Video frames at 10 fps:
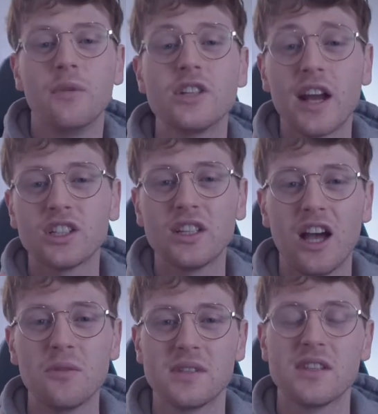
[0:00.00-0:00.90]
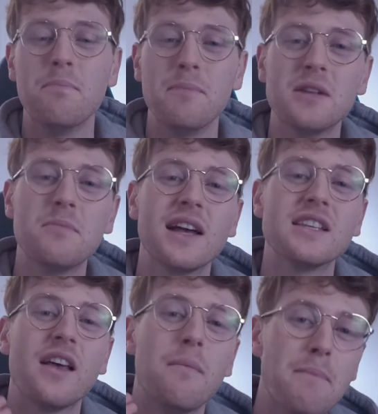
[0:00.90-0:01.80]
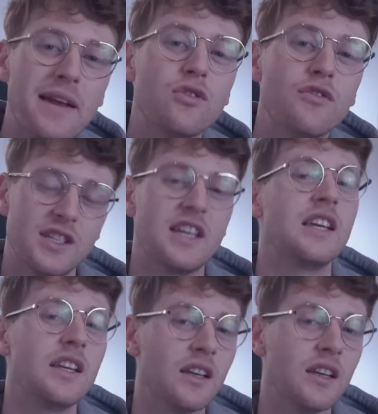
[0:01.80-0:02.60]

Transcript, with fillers: which actually helps to minimize mental fatigue.